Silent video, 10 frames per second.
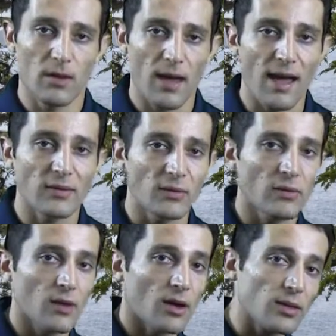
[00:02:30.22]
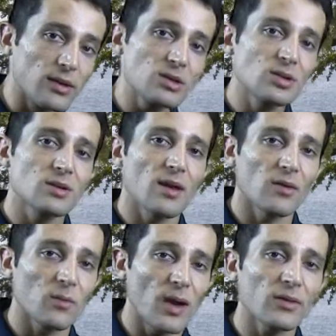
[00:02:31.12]
as a clinician,
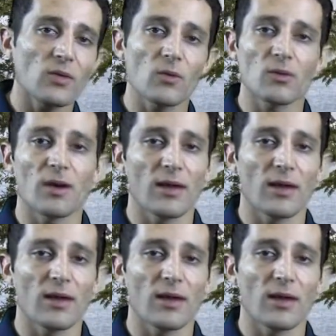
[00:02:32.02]
as a practice owner,